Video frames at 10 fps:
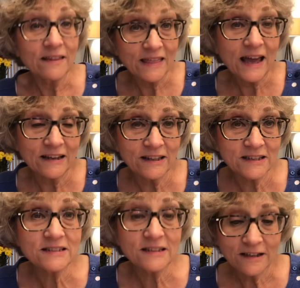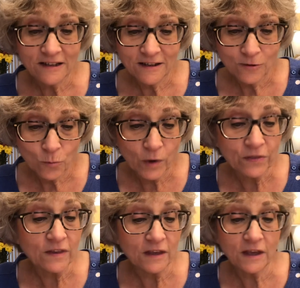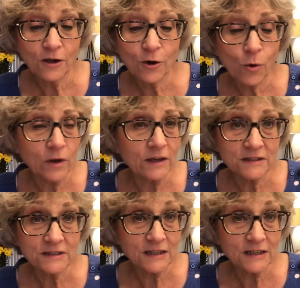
That is what the ego is